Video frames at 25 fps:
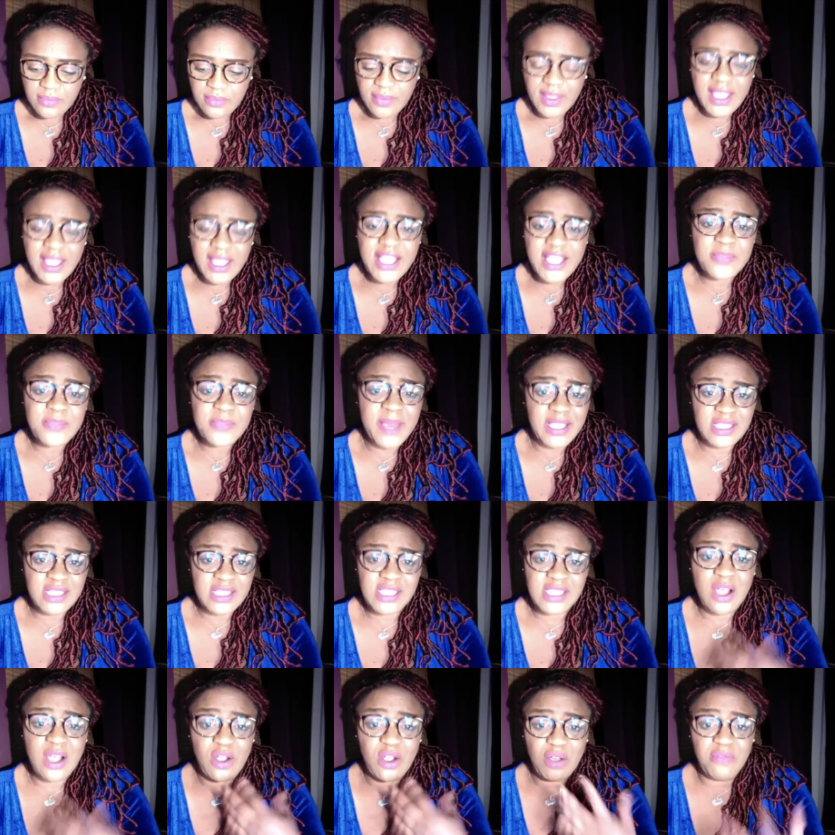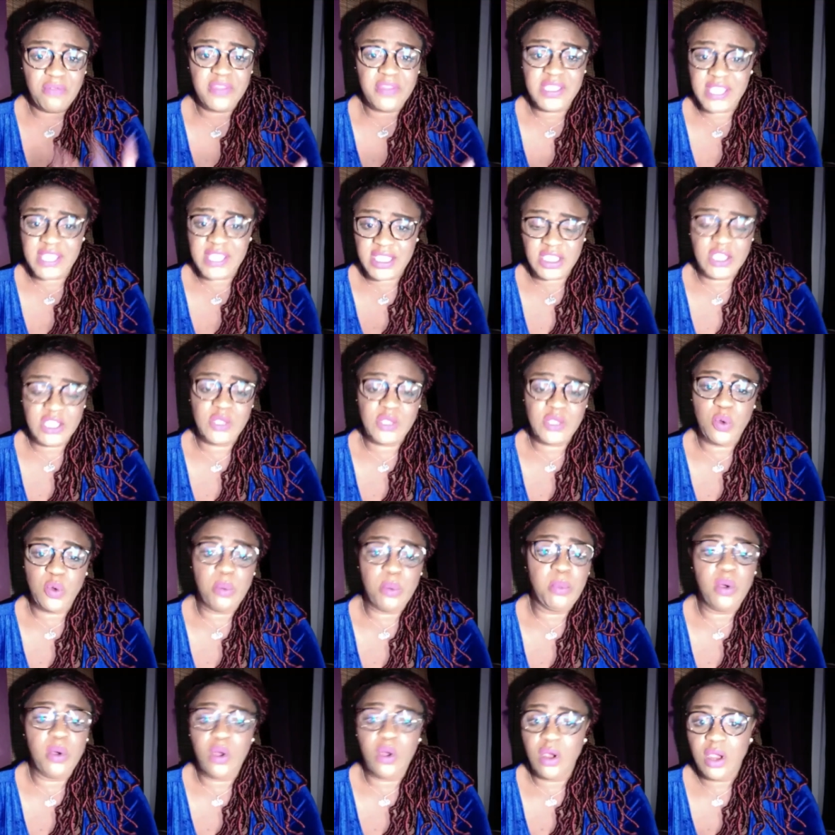as much as our conversations were
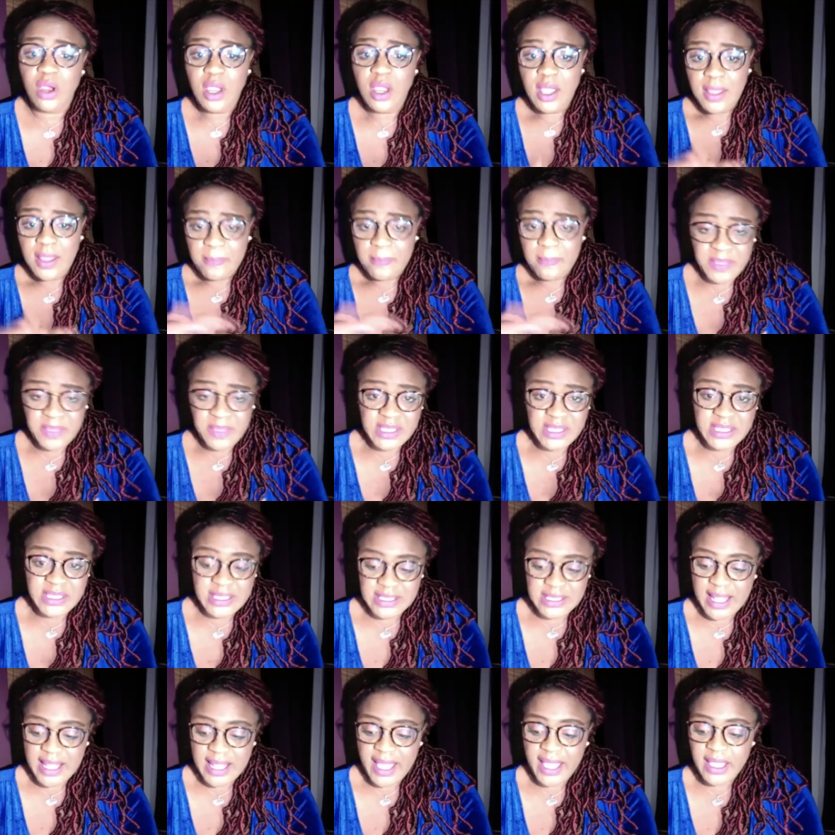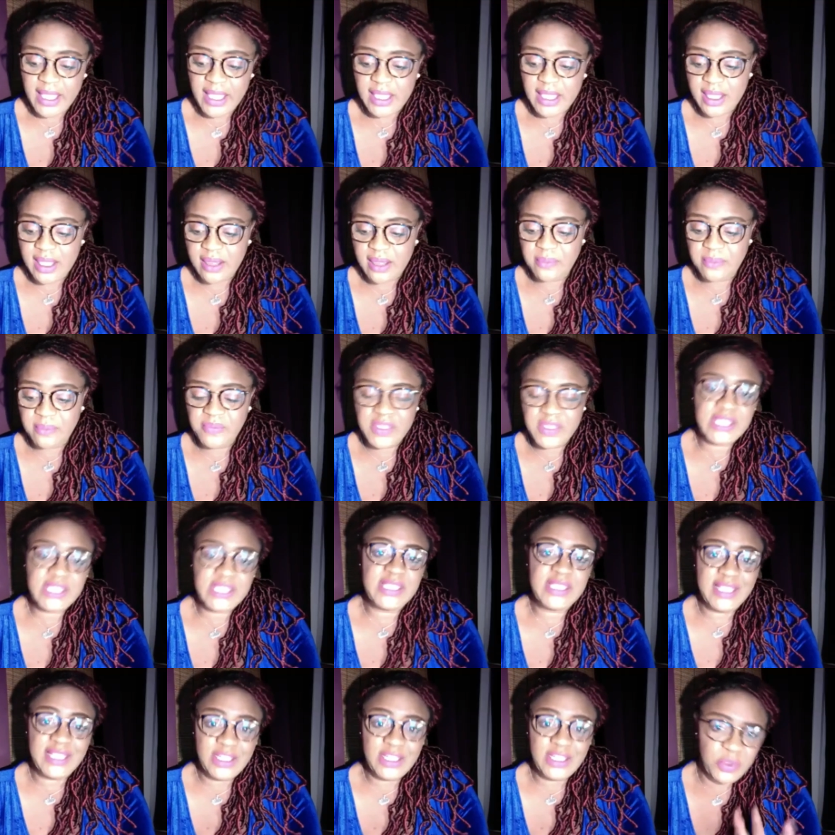more business-like, this
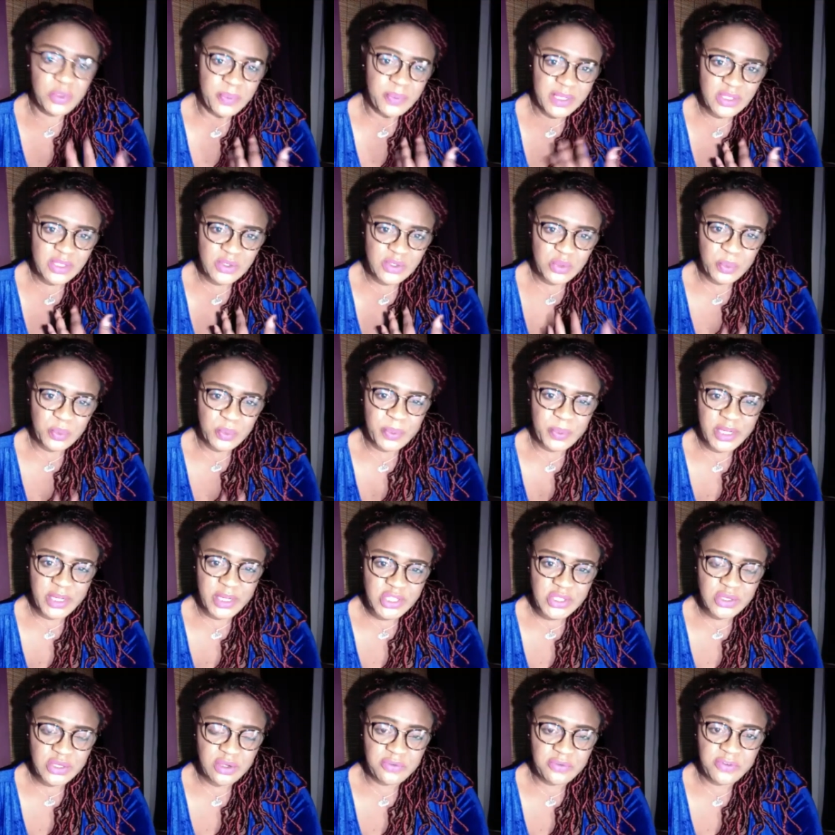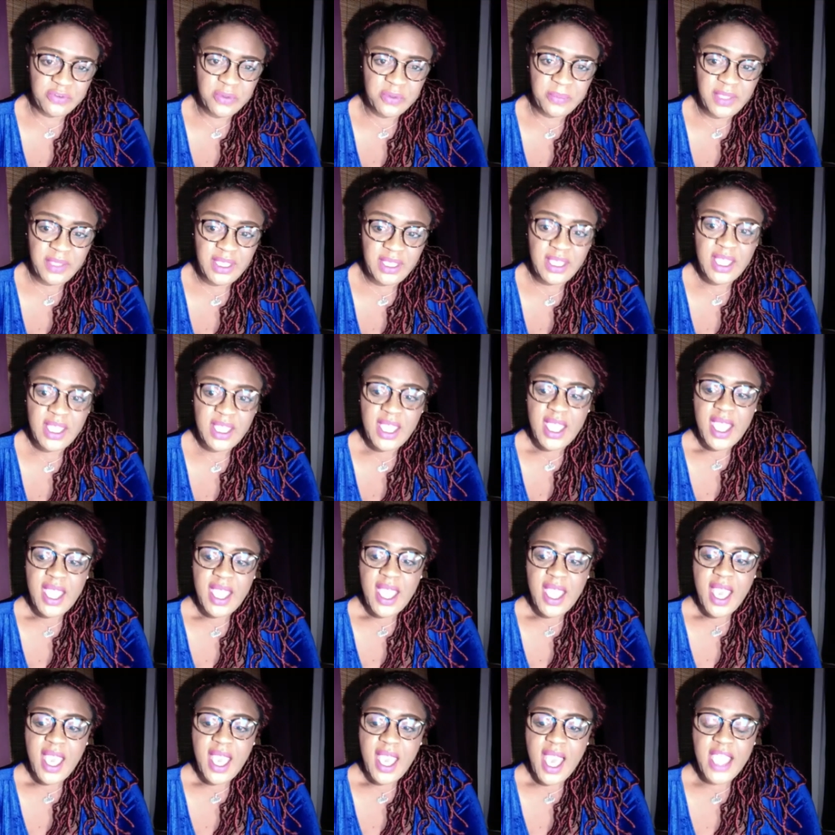is a little bit too personal for me.
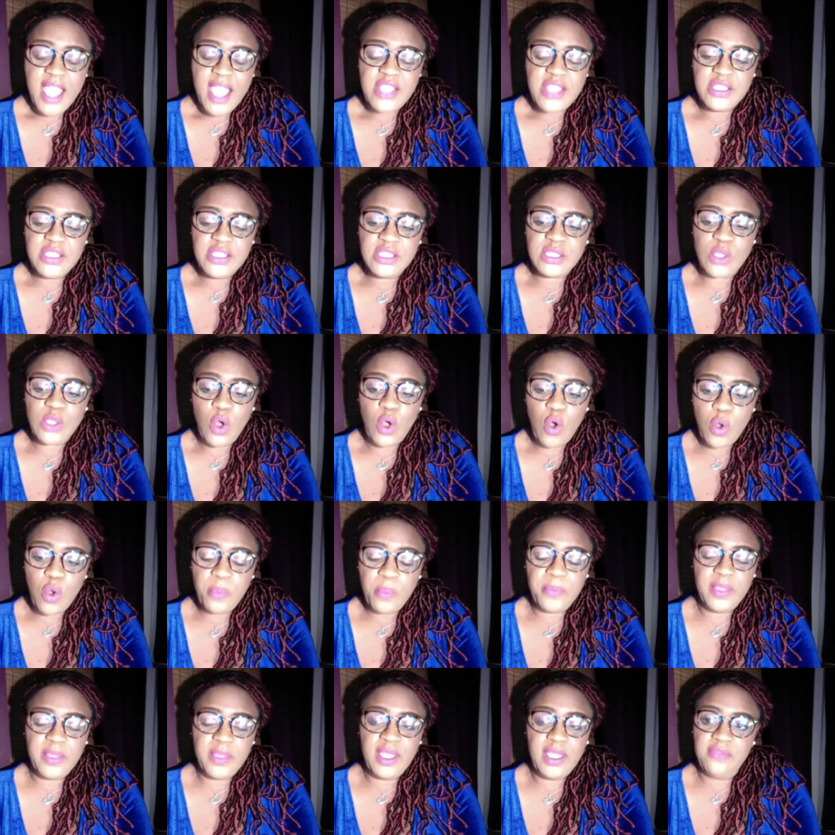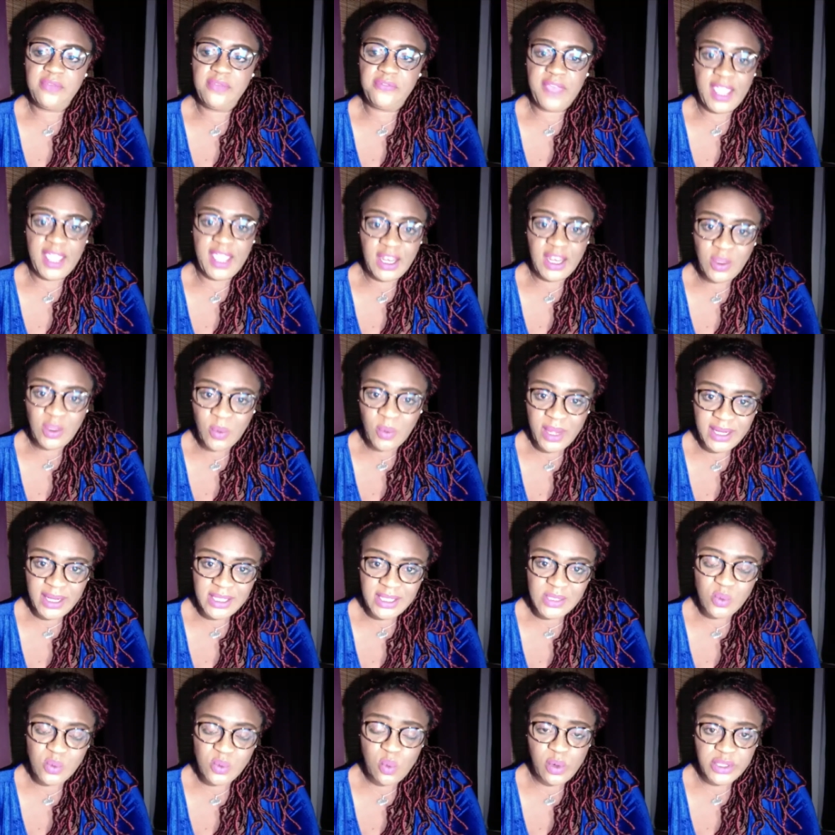I just hope if anyone
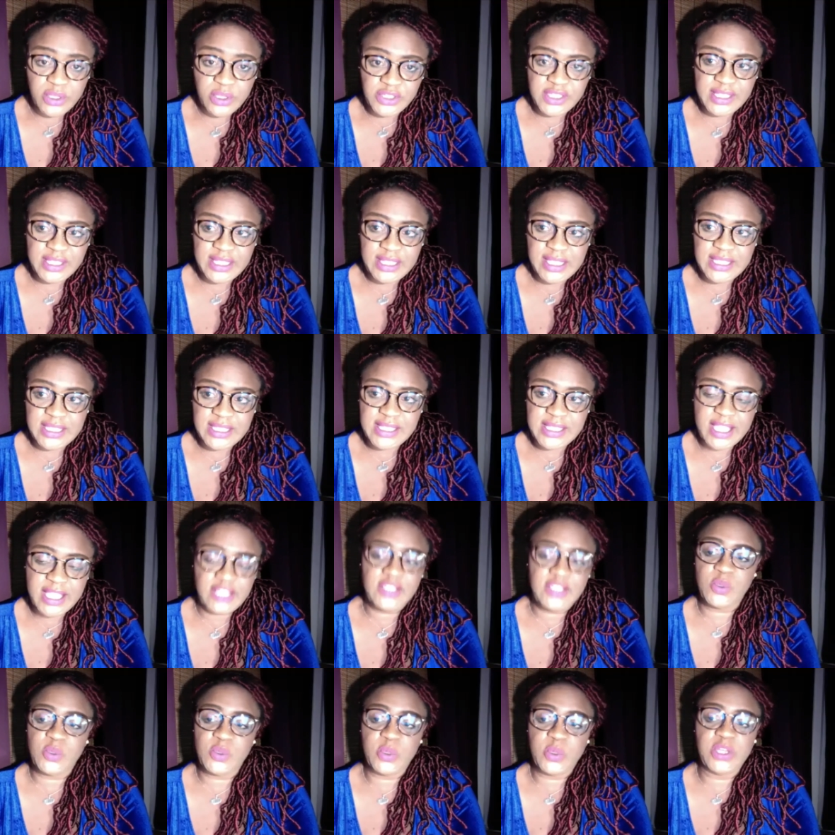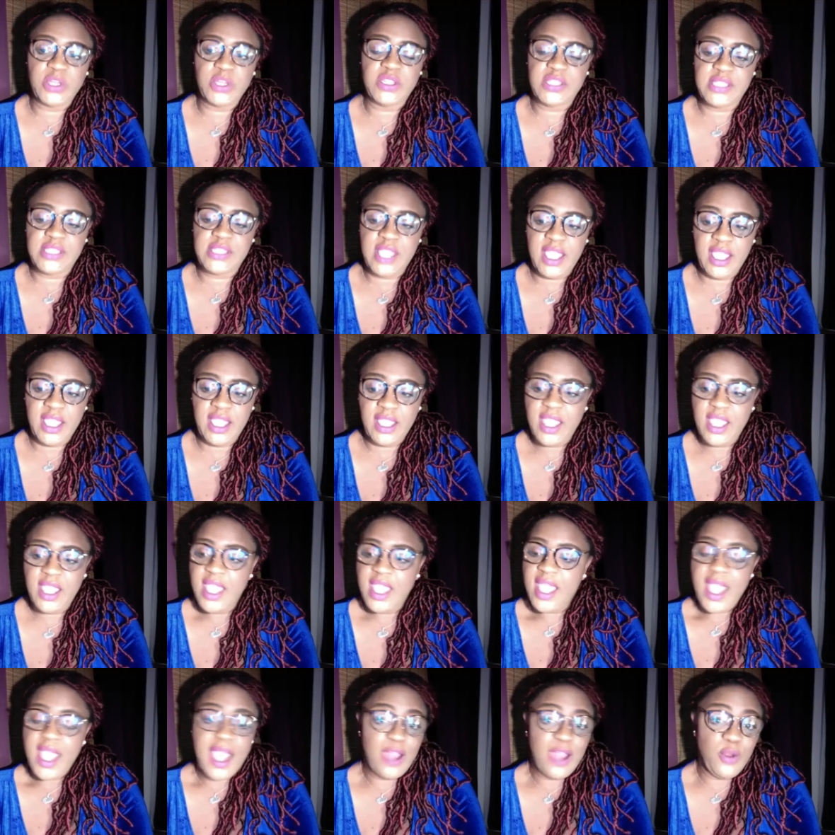is watching this, I just want to say,
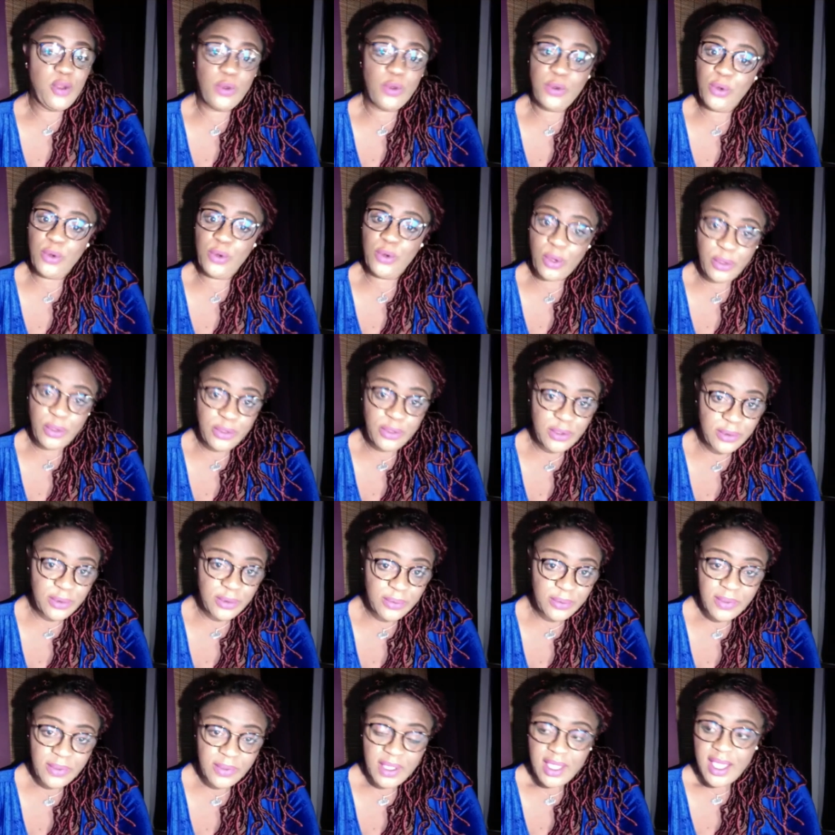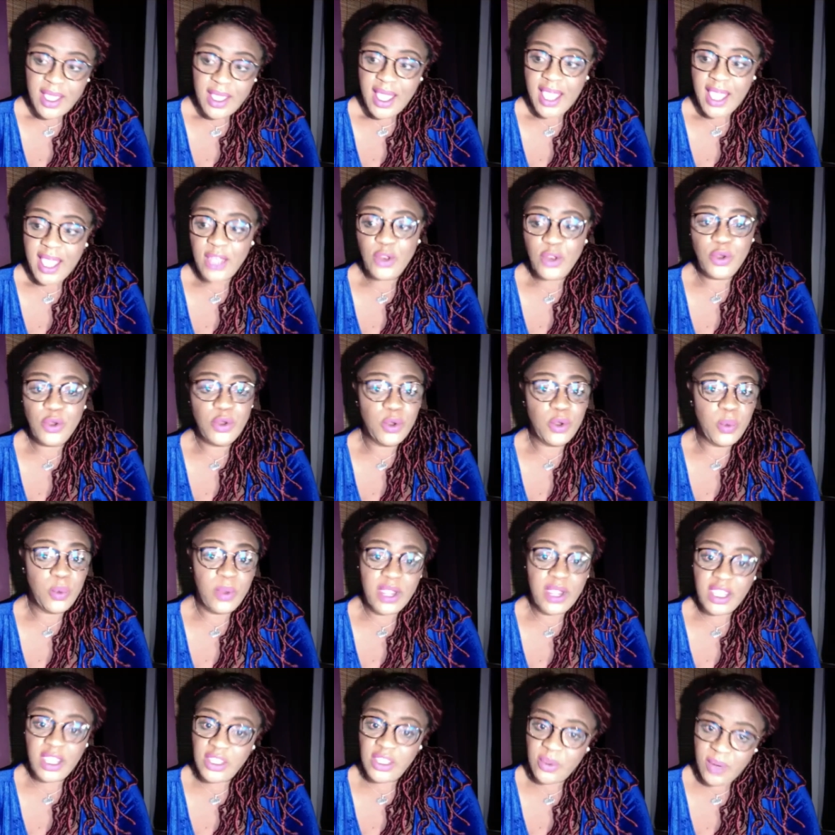I don't know you, I don't know
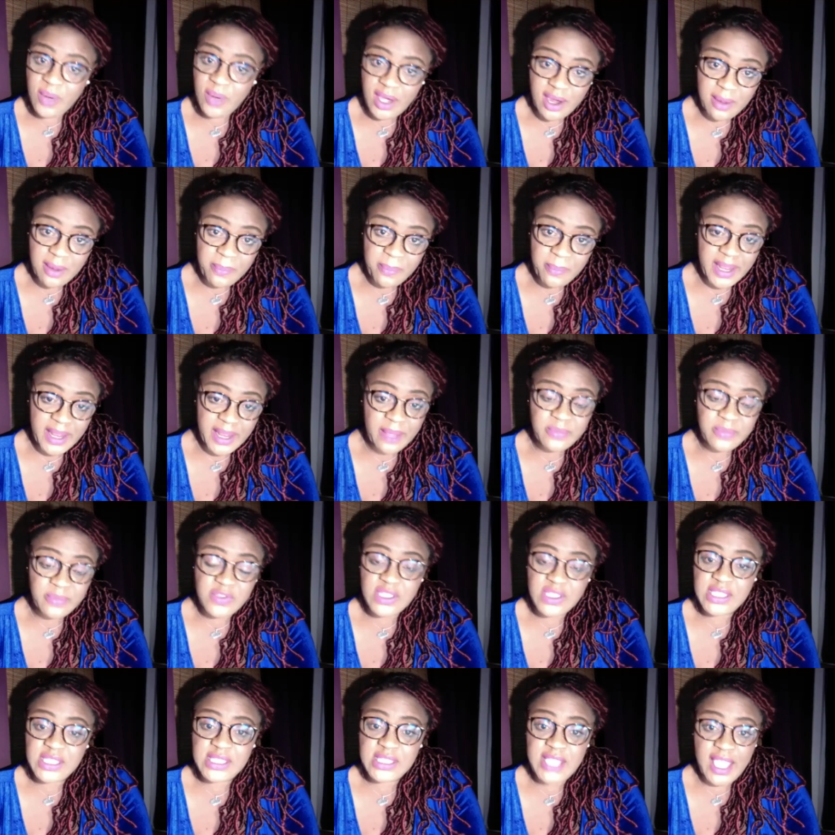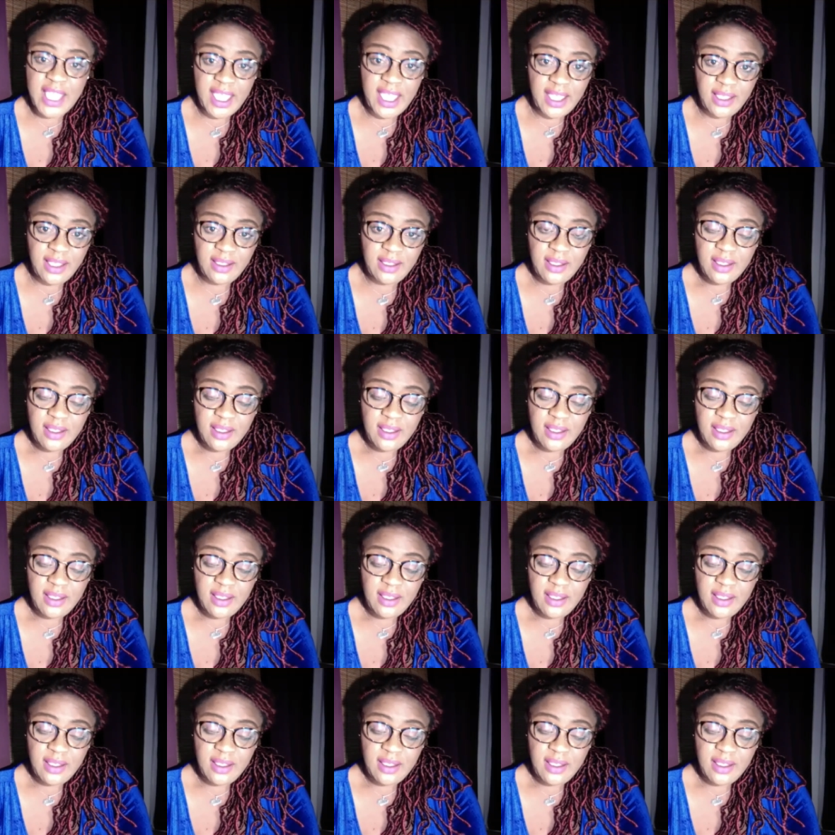where you are, but I'm just saying,